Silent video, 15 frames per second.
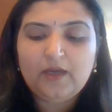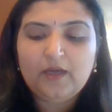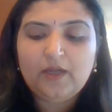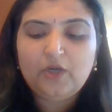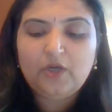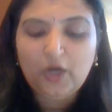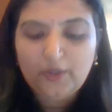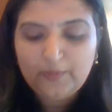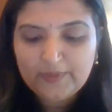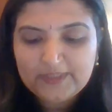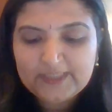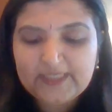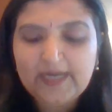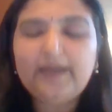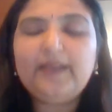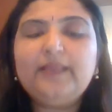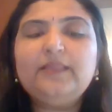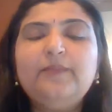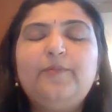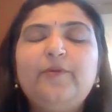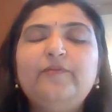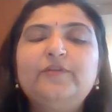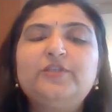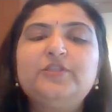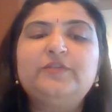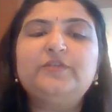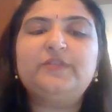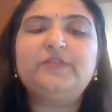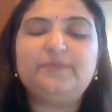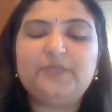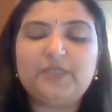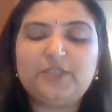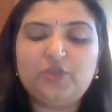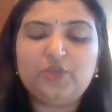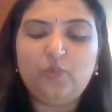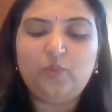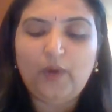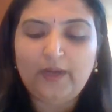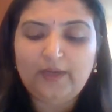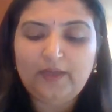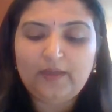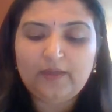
Notwithstanding the provisions of subsection 1,